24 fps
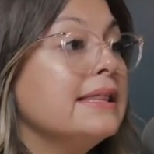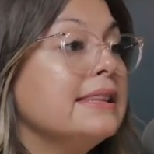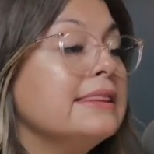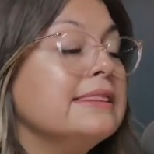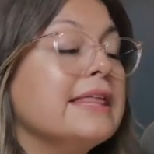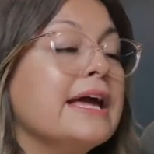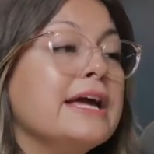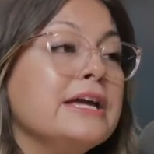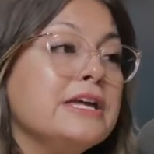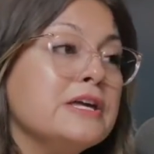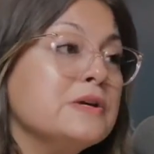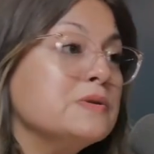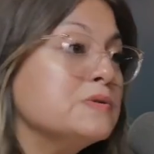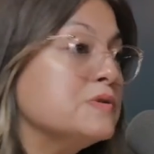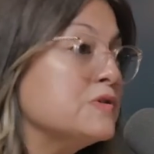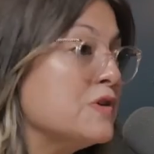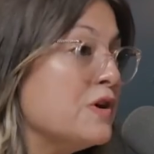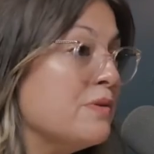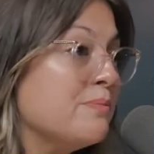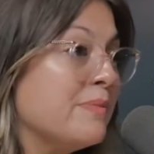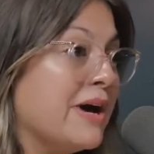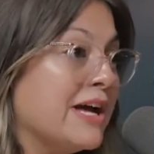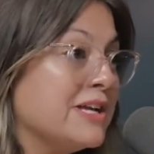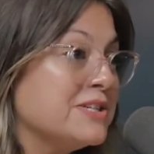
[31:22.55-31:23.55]
Thank you
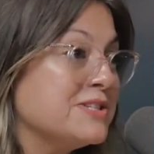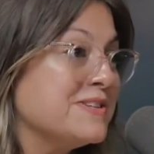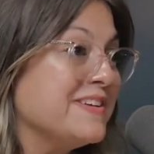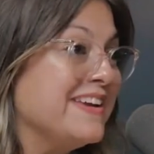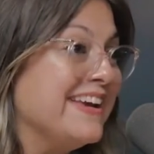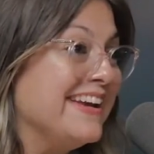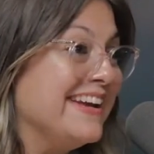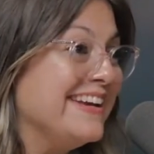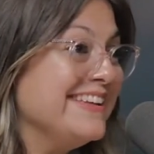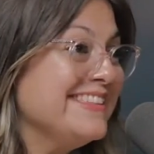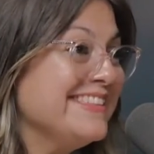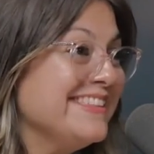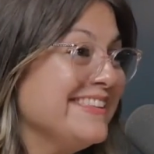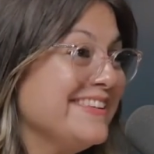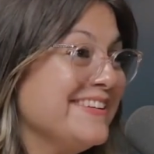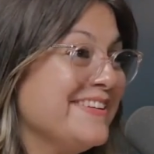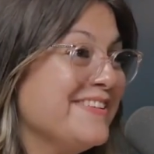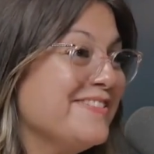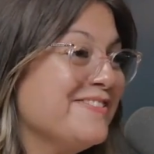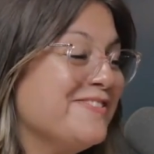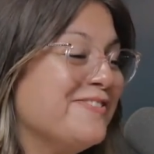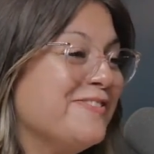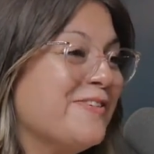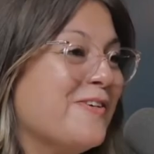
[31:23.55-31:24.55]
so much, Keith,
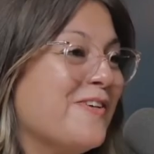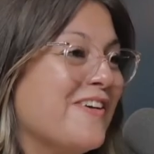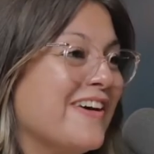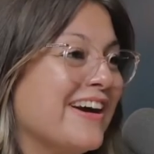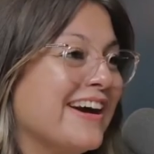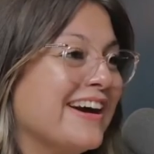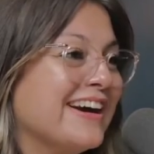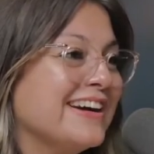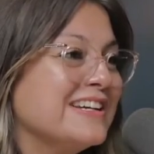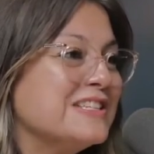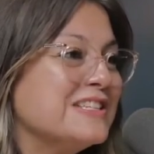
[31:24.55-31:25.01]
for